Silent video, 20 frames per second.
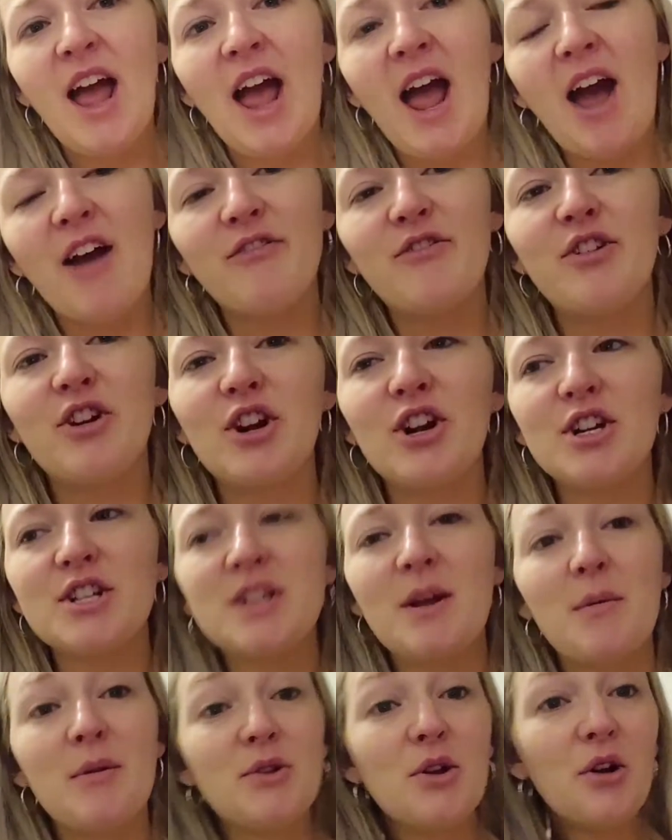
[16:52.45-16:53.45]
After
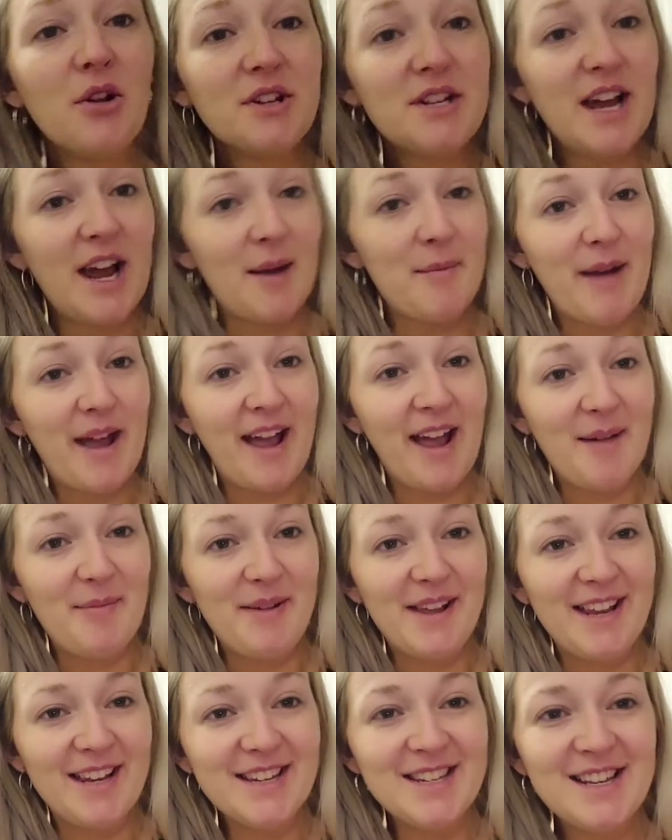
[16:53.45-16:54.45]
some adult time
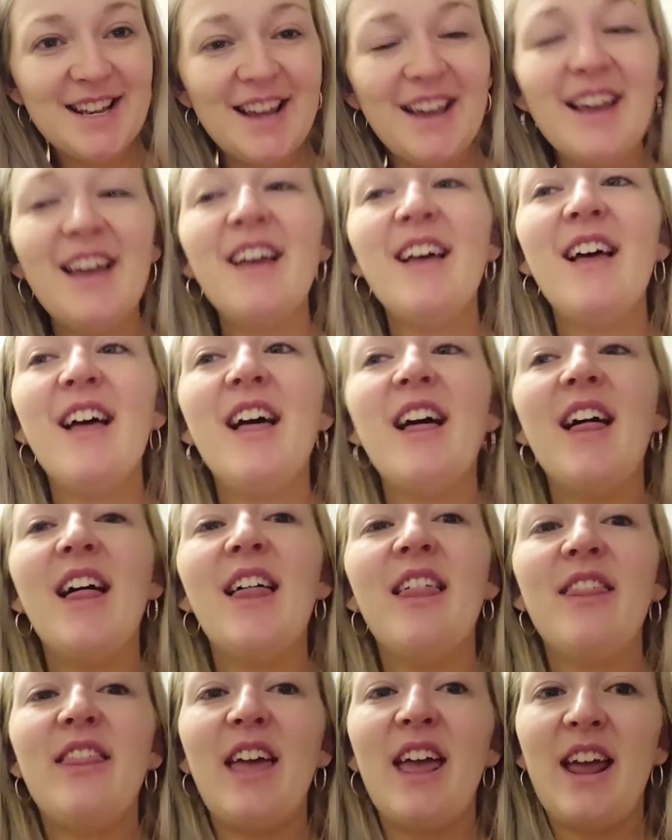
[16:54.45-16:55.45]
happened,
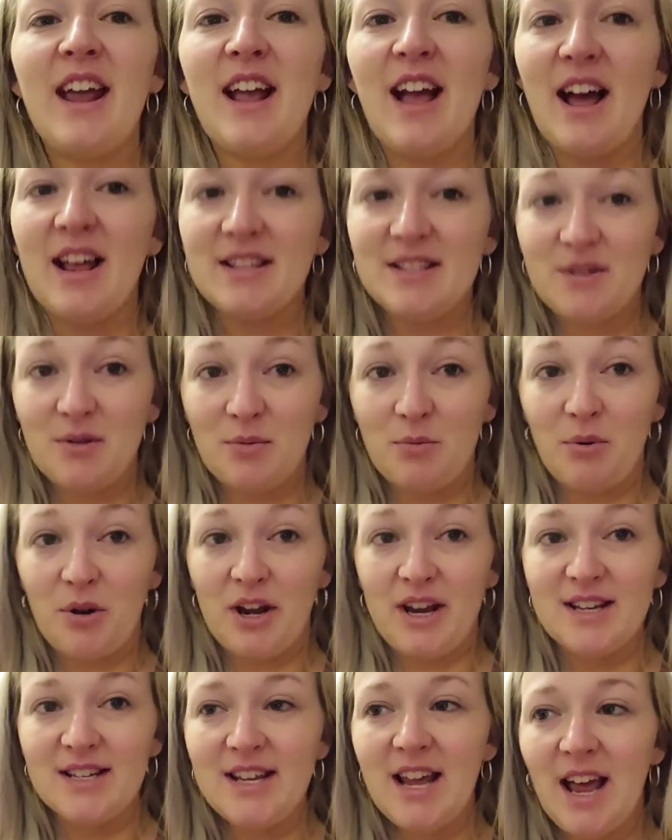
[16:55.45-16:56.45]
they got
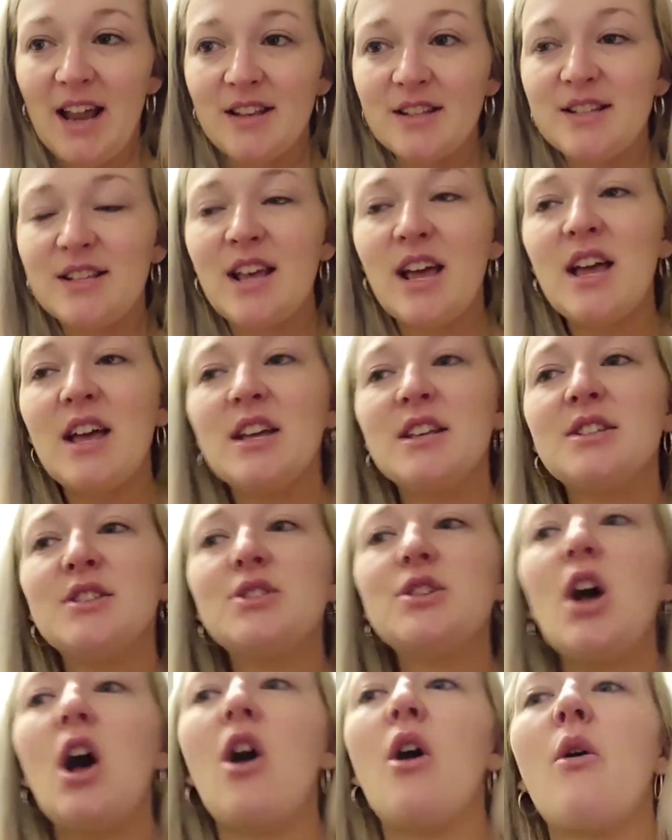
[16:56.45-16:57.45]
pretty intense.
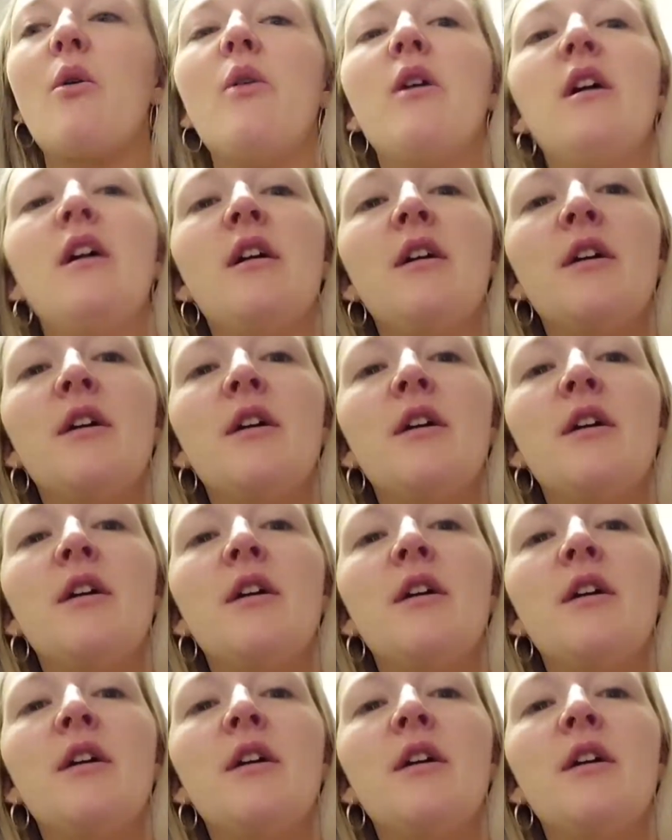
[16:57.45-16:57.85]
So